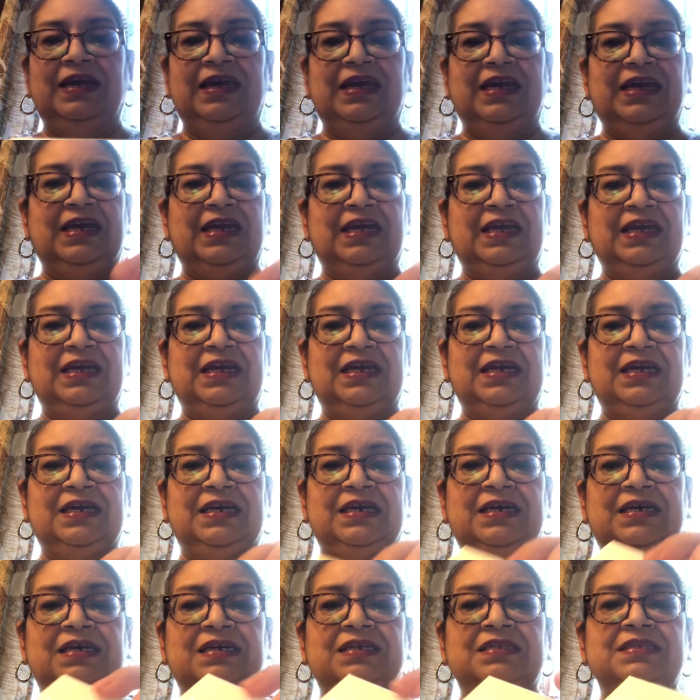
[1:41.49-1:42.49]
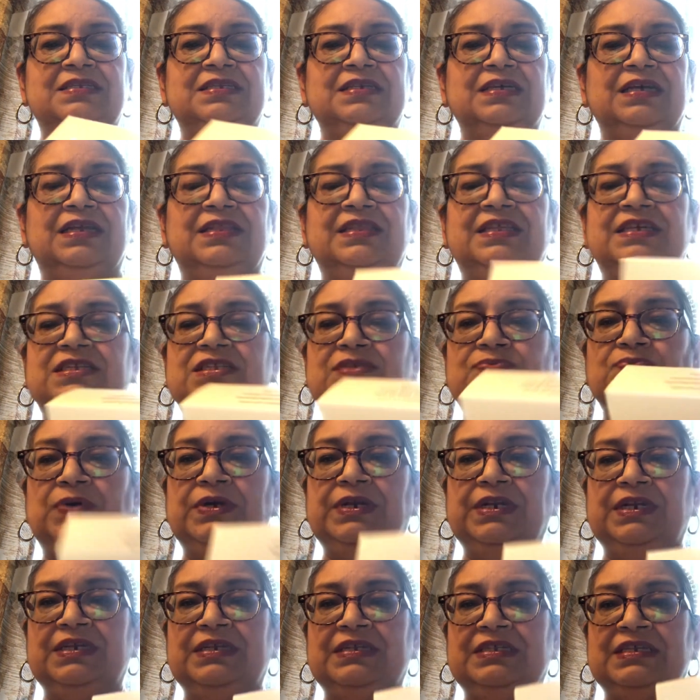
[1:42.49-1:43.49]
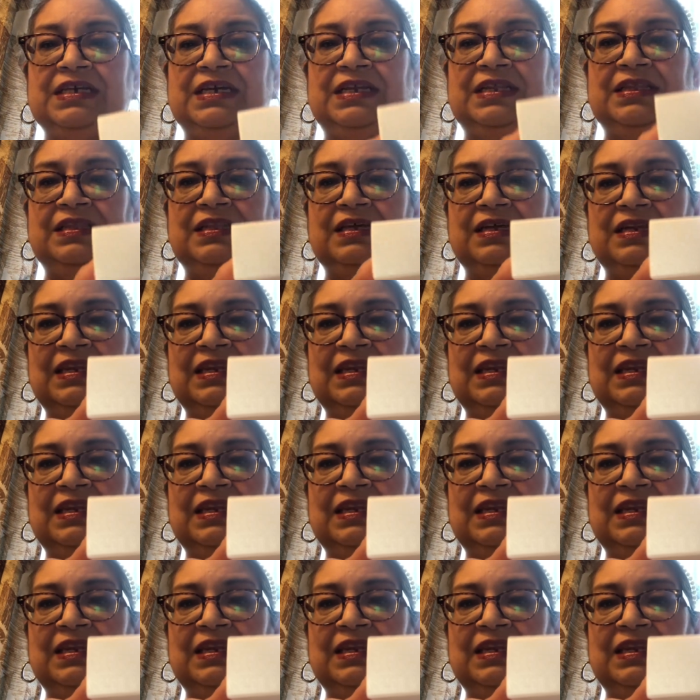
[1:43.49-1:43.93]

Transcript: And this one is in the